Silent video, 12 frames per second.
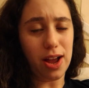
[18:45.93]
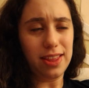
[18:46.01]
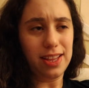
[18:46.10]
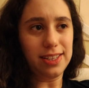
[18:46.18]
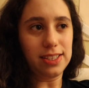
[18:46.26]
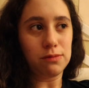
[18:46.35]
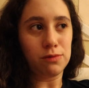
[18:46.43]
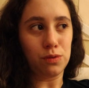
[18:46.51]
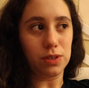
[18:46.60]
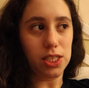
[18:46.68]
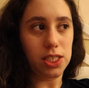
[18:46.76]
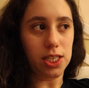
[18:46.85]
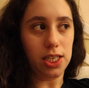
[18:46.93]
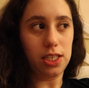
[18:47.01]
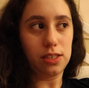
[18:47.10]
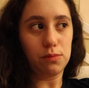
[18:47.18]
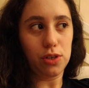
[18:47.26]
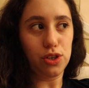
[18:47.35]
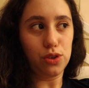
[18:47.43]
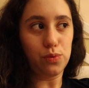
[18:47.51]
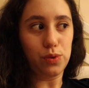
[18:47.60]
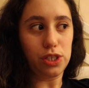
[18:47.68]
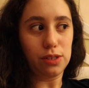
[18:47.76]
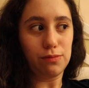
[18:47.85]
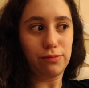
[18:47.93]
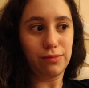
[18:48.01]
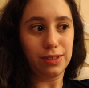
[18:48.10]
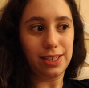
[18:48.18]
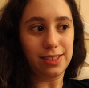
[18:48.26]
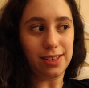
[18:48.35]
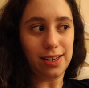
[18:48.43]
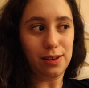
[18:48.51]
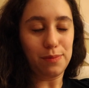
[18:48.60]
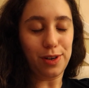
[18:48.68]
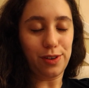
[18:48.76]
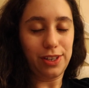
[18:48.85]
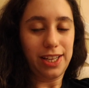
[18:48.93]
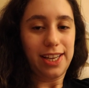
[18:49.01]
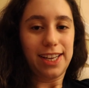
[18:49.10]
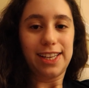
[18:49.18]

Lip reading: I think it's gonna be really sunny tomorrow, which I'm really excited about.